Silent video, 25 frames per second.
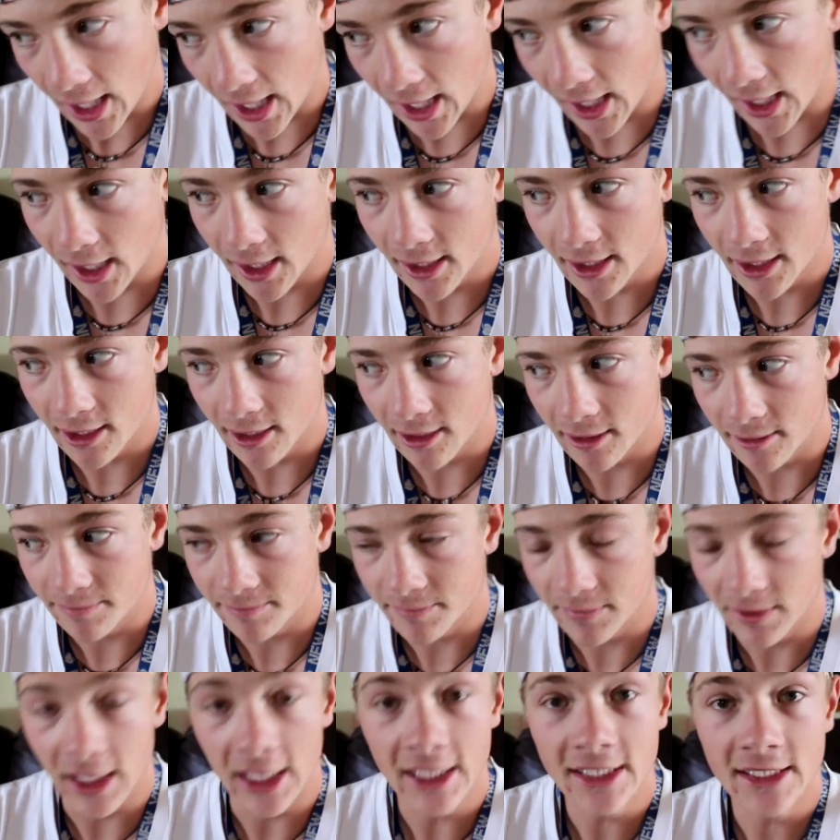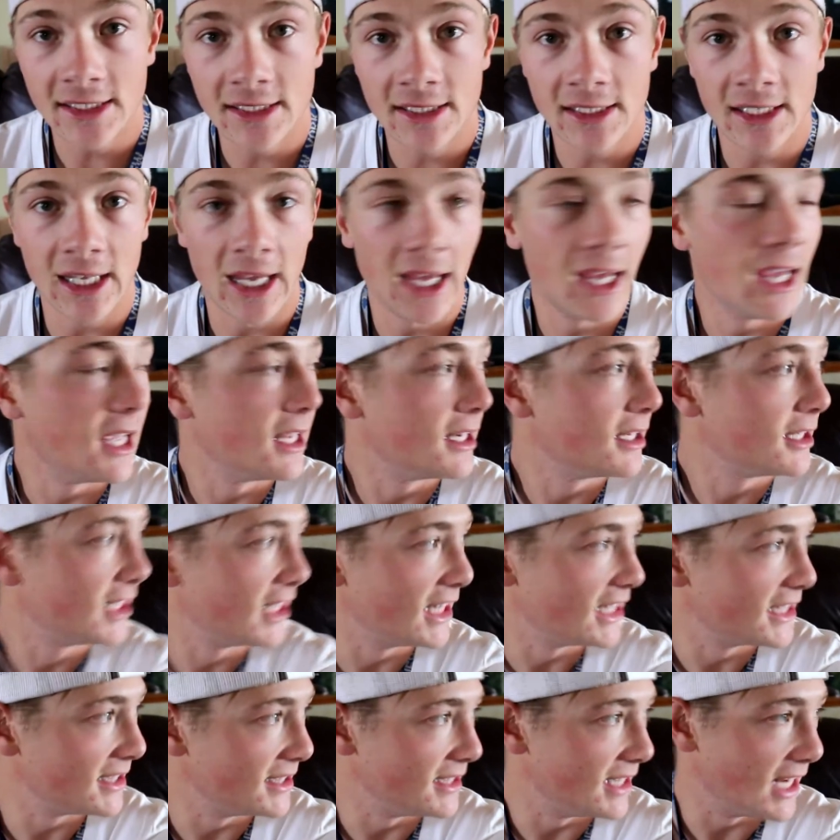And let's get into
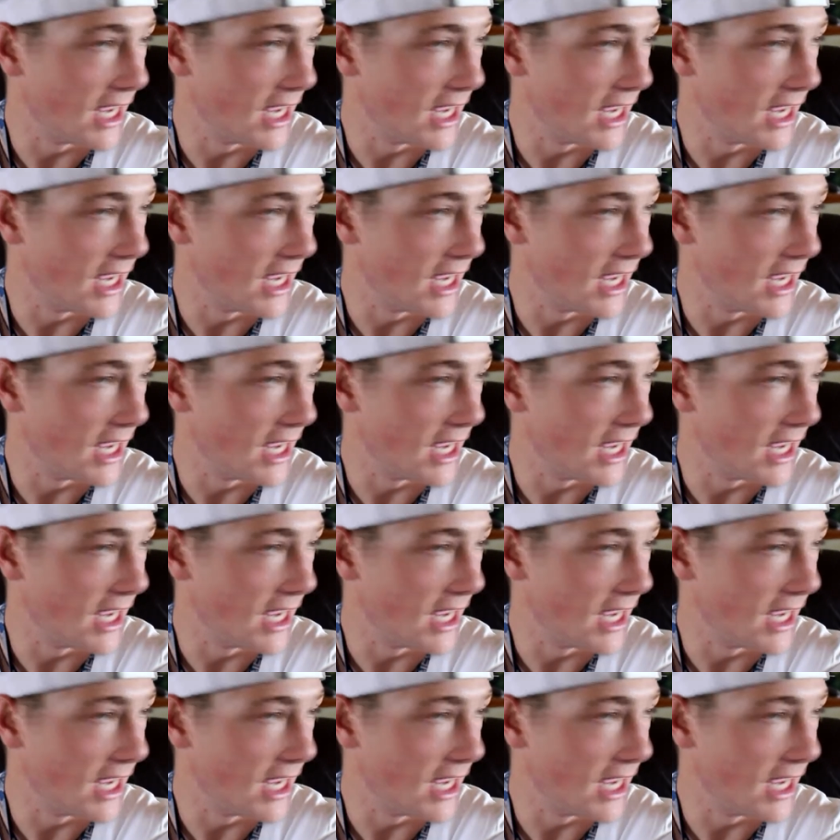this